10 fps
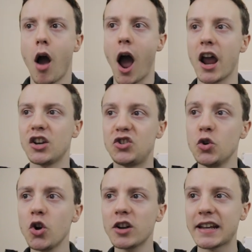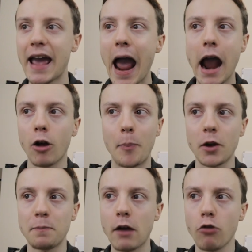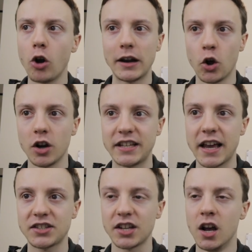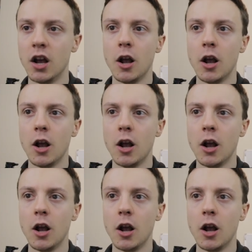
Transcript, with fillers: I do not care about my role in all of this!